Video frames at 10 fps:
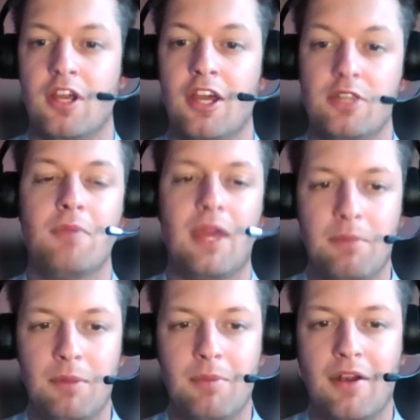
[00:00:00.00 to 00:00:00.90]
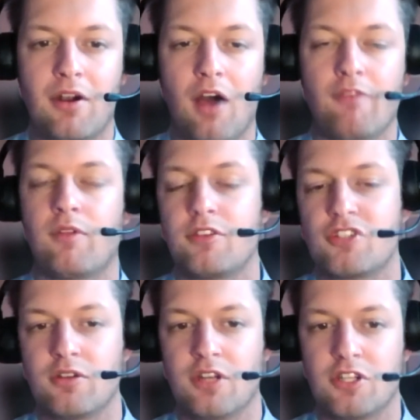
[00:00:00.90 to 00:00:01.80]
you may be better off with a
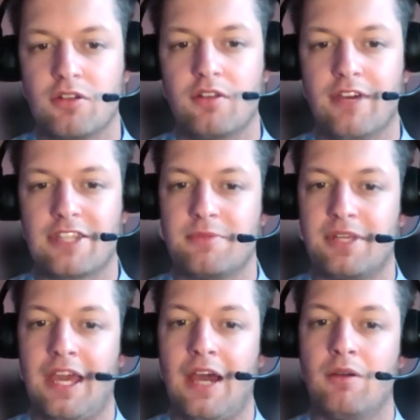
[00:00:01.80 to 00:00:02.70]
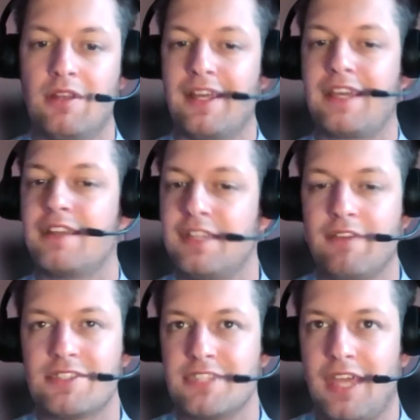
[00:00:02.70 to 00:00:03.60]
traditional investment account like a
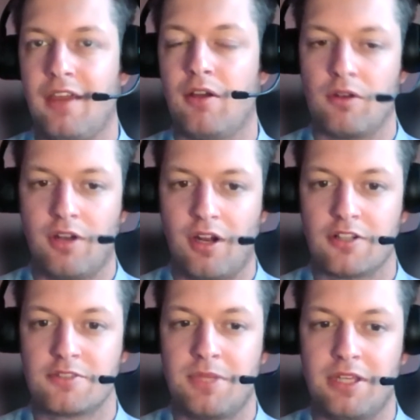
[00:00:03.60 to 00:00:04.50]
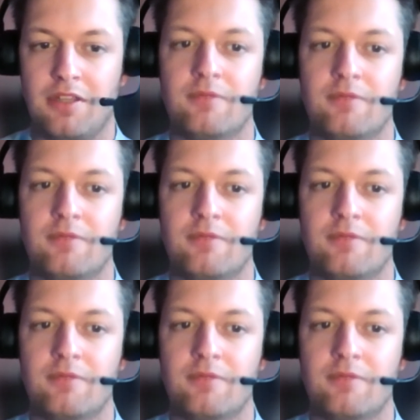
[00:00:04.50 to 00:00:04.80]
TFSA or an RRSP.